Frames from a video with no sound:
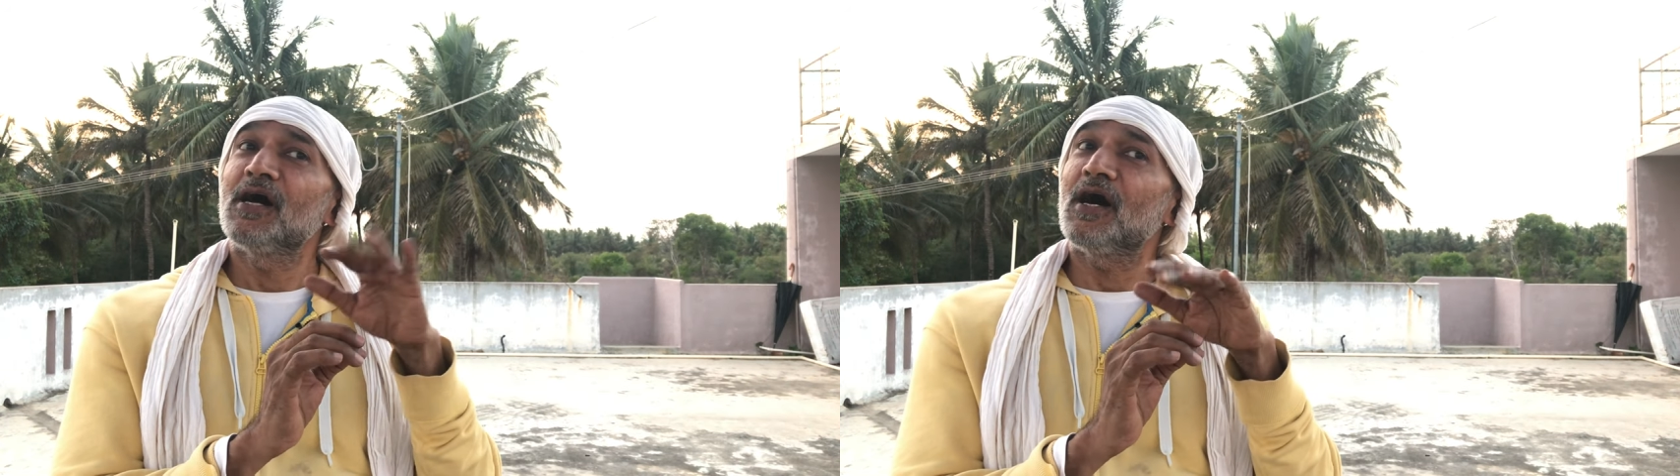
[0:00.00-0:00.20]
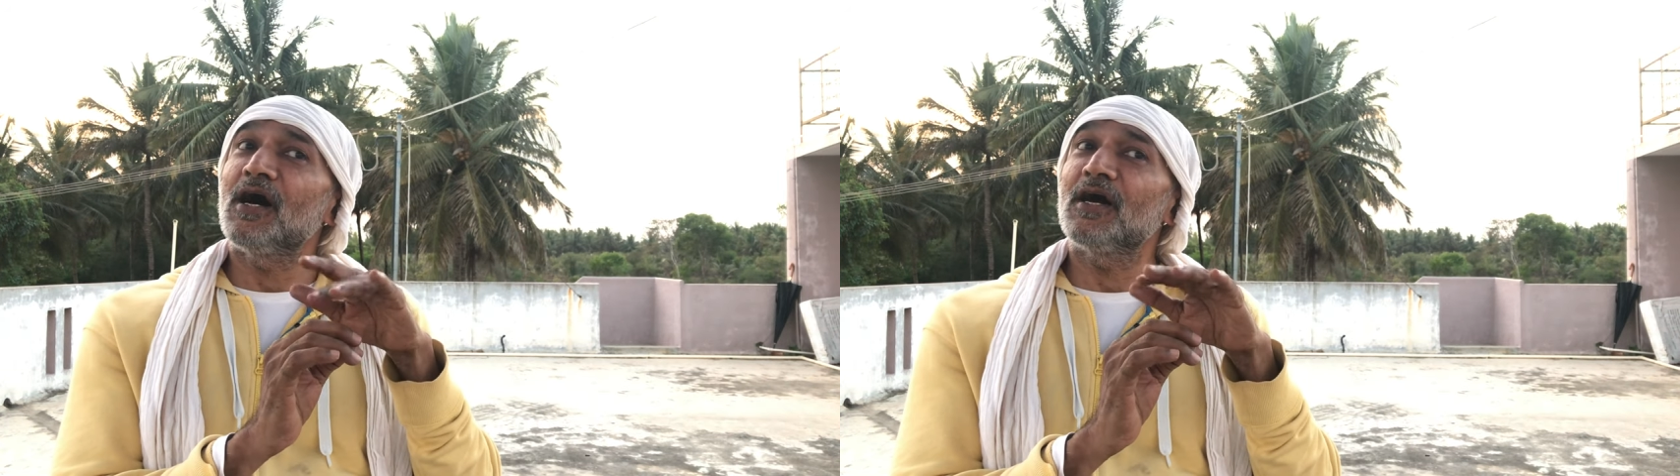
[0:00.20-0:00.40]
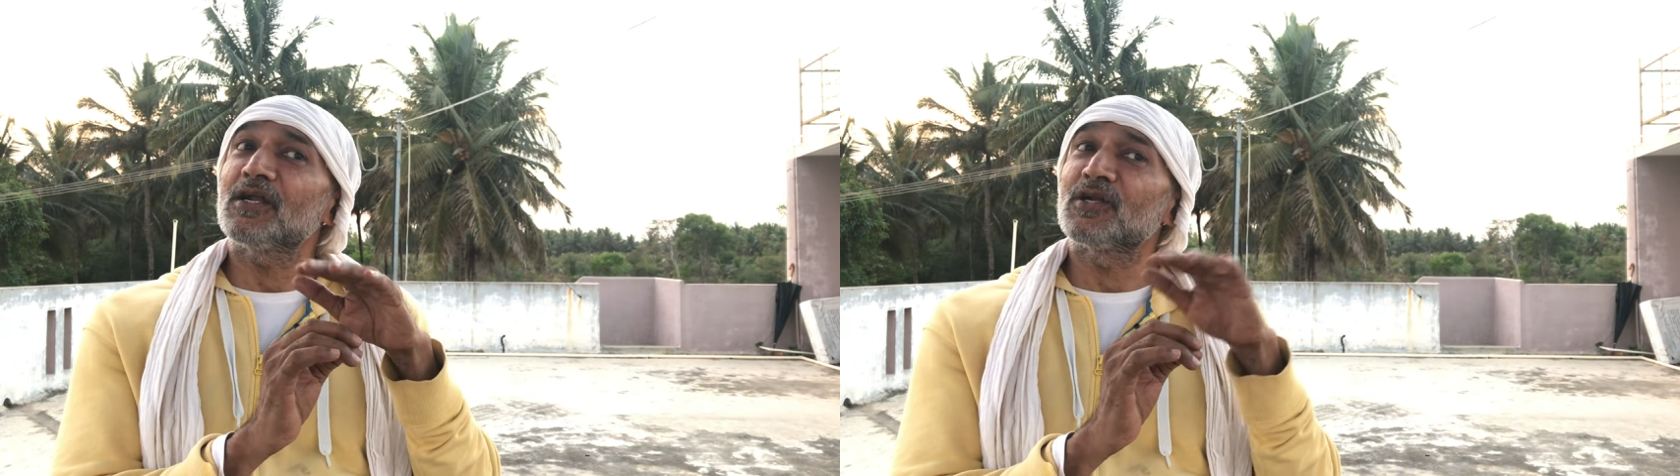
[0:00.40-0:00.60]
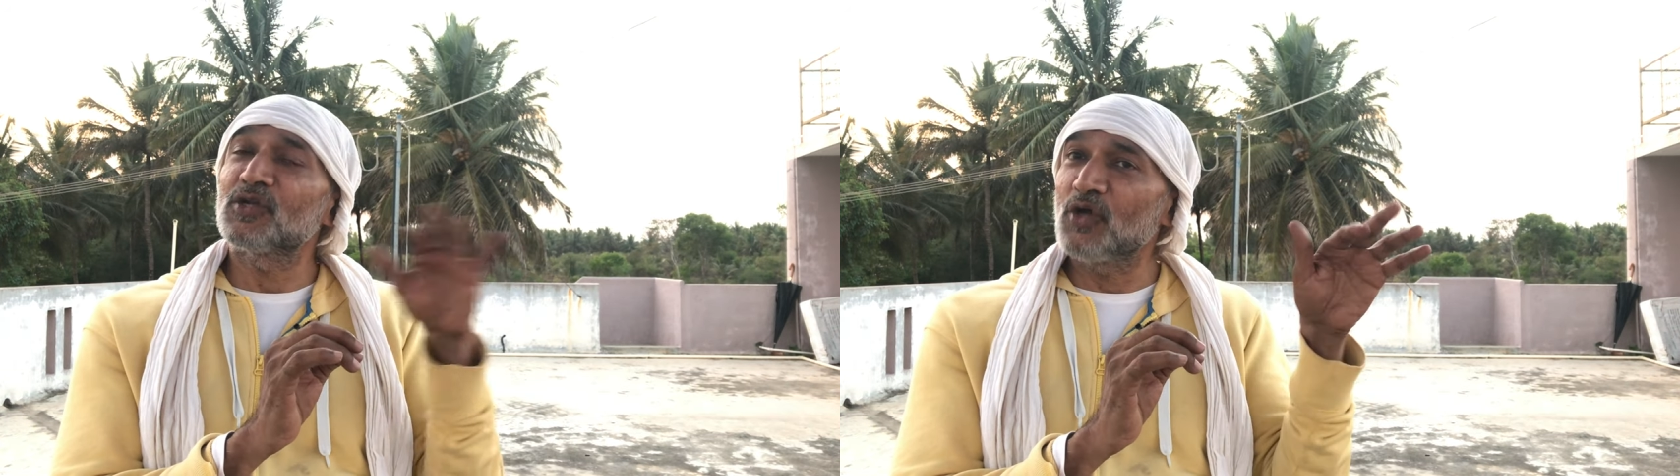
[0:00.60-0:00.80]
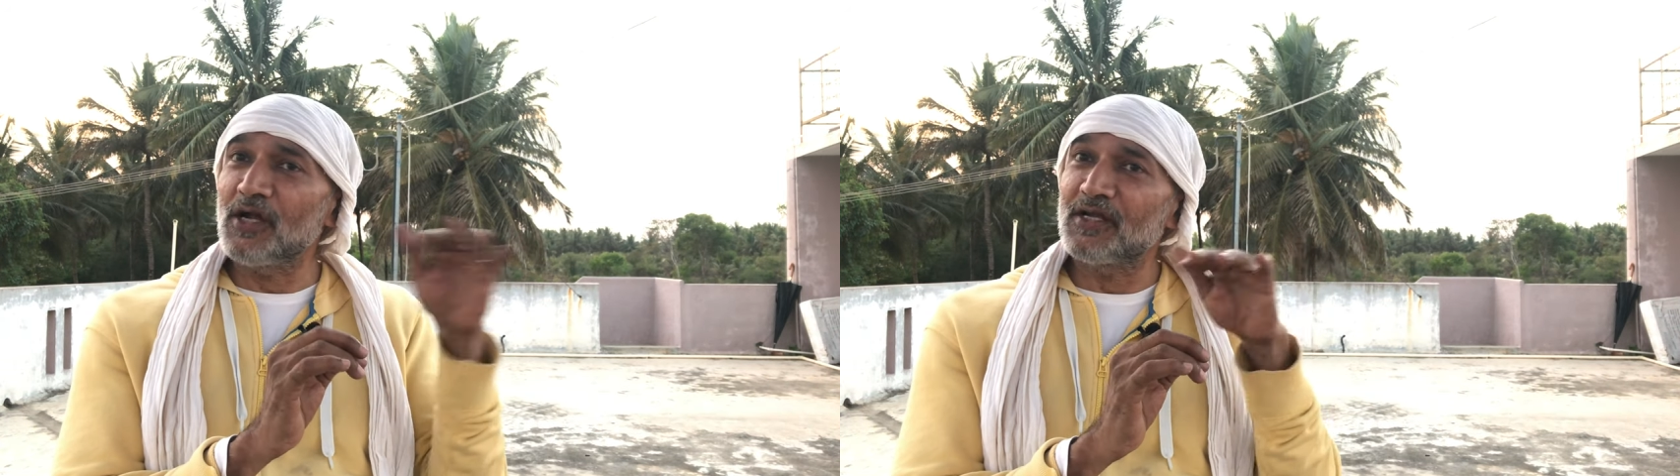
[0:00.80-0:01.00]
are
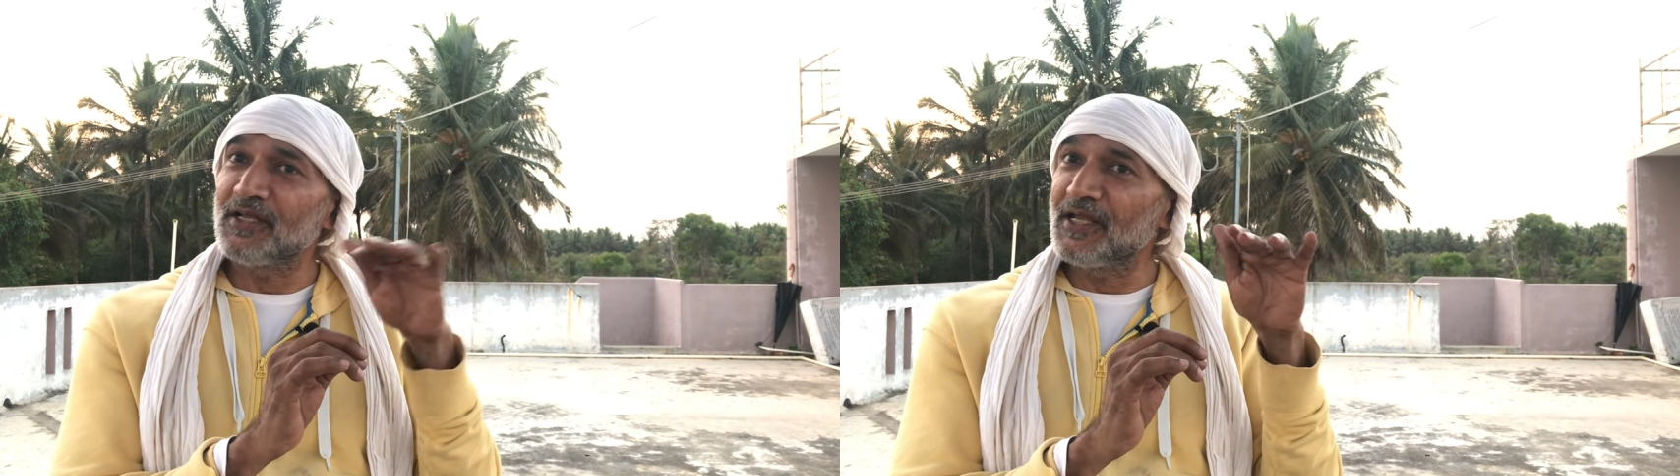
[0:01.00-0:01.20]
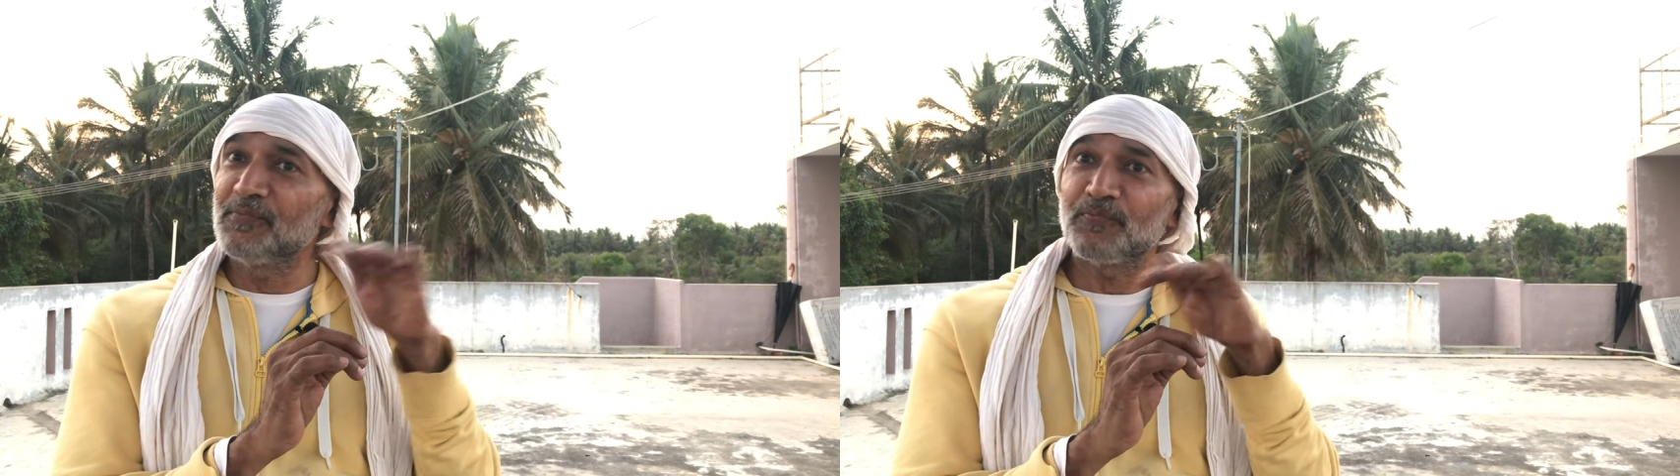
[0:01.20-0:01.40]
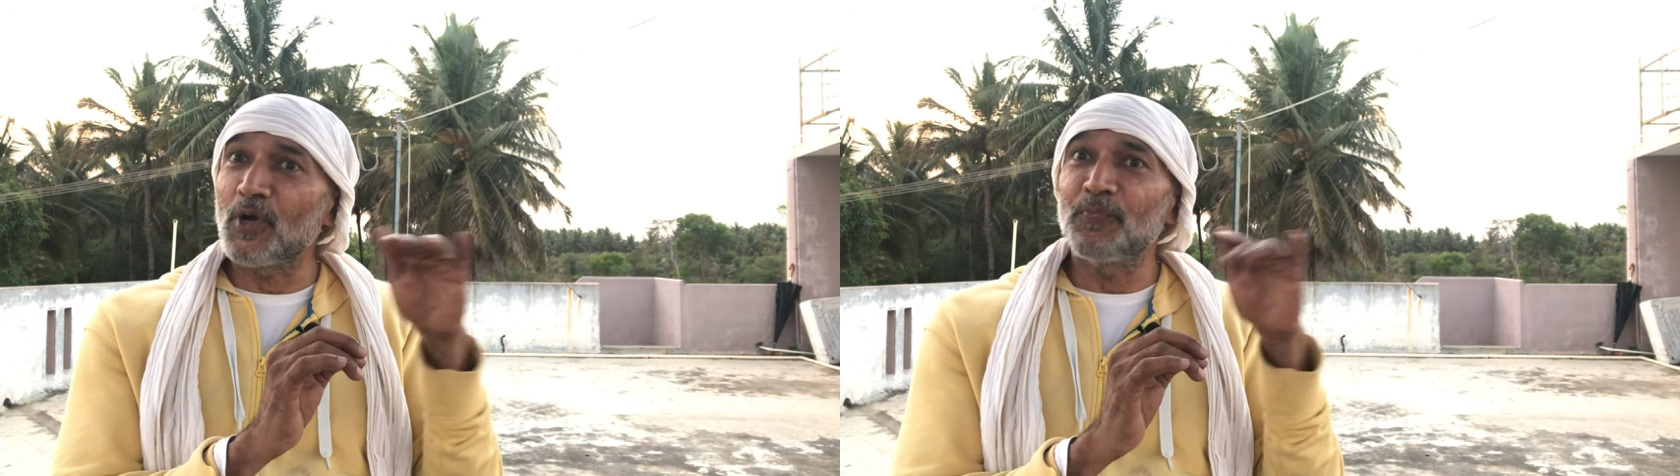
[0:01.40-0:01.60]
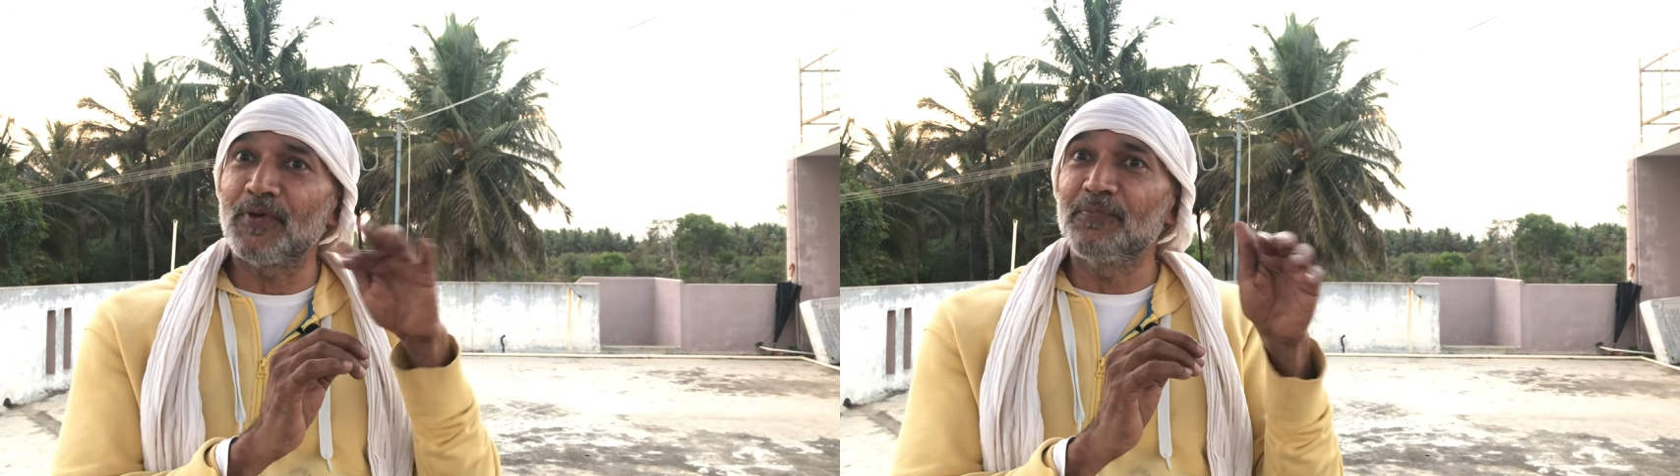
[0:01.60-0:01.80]
not in proper